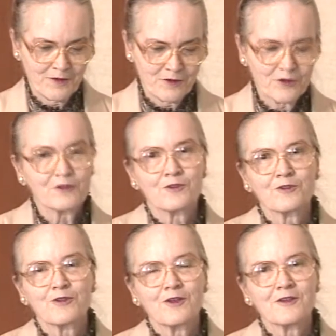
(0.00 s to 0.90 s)
Churchill's
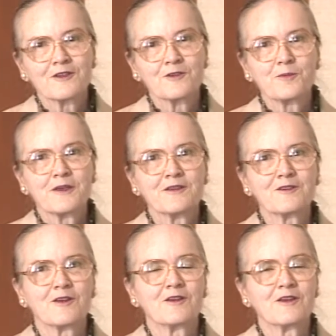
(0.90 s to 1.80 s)
talk is
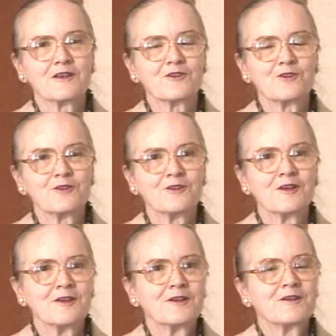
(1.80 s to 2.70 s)
based on a lecture
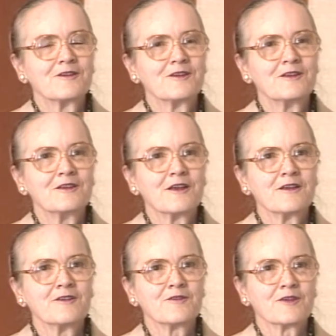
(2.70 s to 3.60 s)
that he
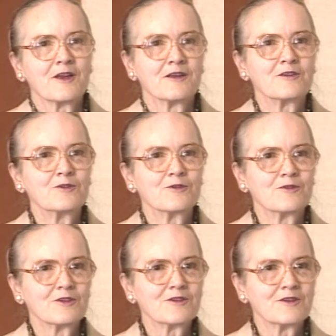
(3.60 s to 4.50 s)
gave at the
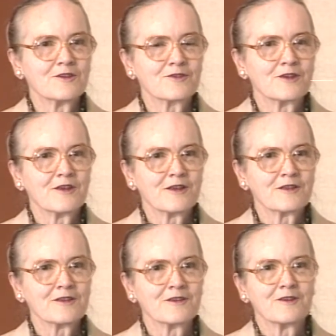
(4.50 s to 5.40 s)
University of
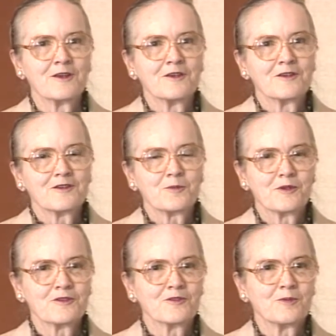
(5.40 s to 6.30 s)
Connecticut,
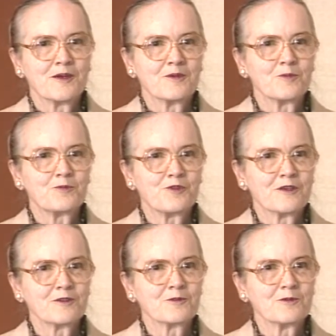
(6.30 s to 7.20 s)
sponsored by the
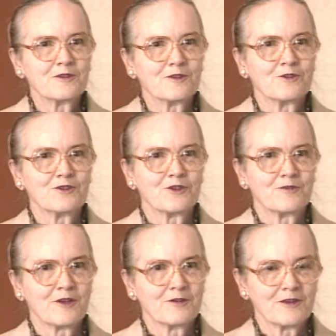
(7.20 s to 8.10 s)
Pfizer Research
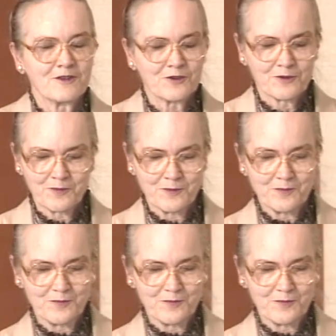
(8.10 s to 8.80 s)
Foundation.